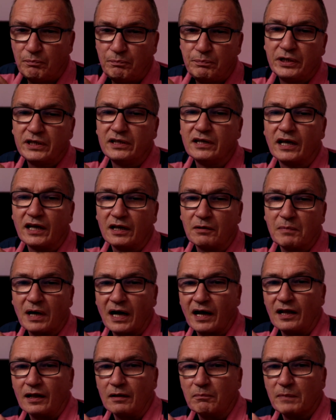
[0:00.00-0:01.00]
pinning
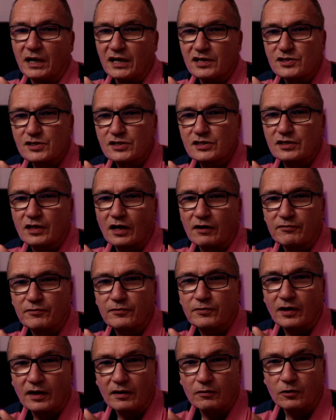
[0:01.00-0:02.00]
my
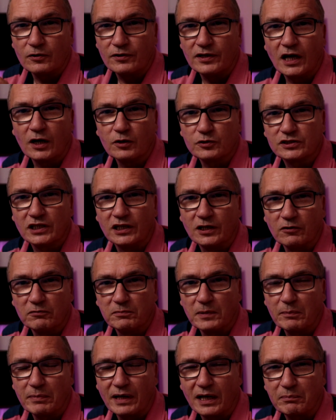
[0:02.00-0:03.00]
stuff on the outside of
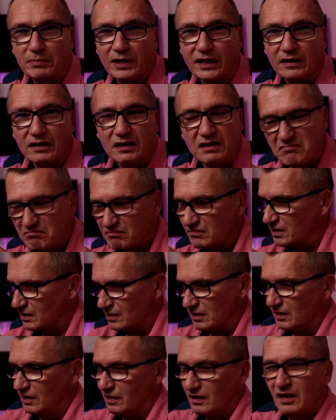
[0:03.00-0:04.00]
my backpack.
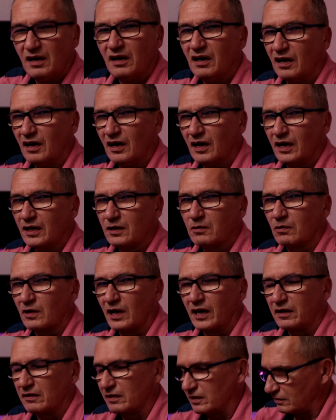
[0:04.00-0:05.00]
I don't
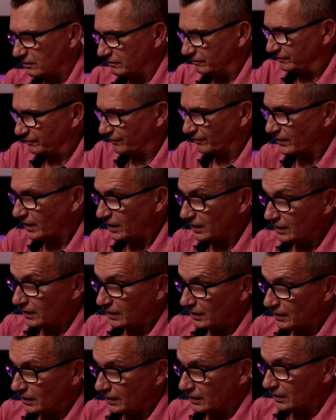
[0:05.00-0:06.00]
like that.
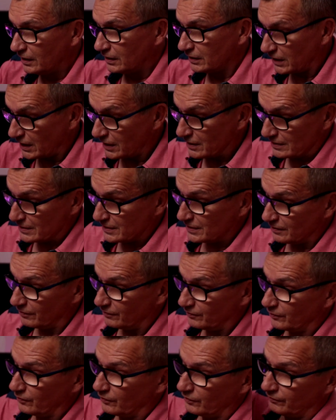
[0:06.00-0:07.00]
Yes,
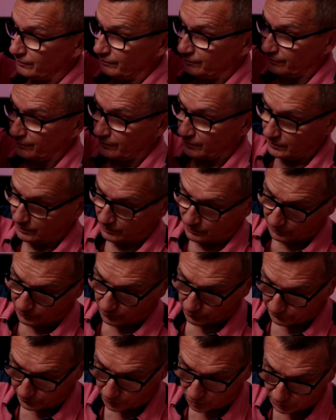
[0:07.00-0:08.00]

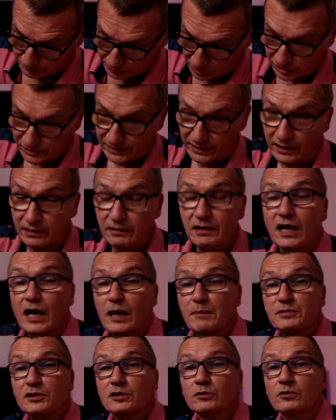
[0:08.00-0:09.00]
40 plus 10,
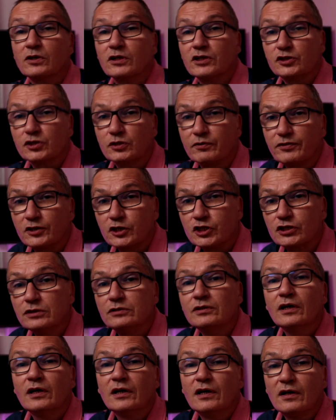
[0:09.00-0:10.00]
absolutely
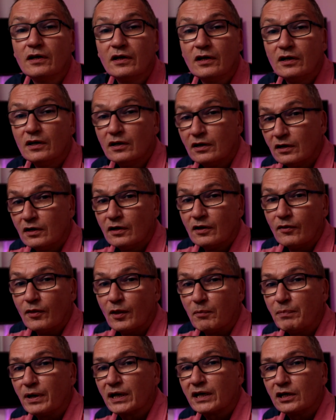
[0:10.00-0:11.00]
sufficient.
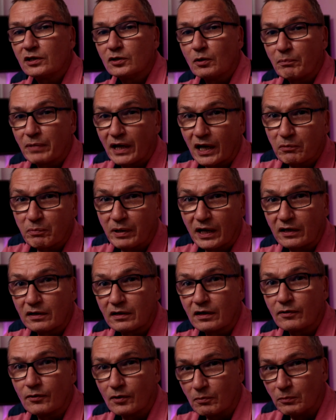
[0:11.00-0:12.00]
The bigger your backpack,
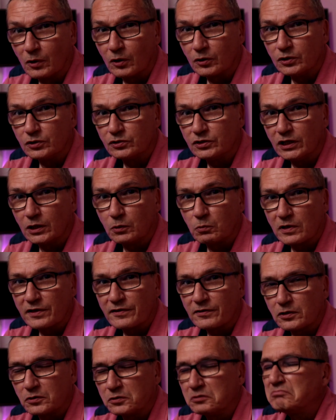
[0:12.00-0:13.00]
the more you take
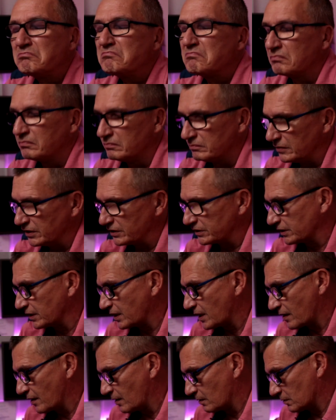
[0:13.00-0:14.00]
with you. It's
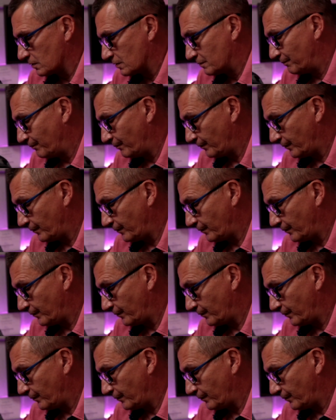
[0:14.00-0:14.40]
another law.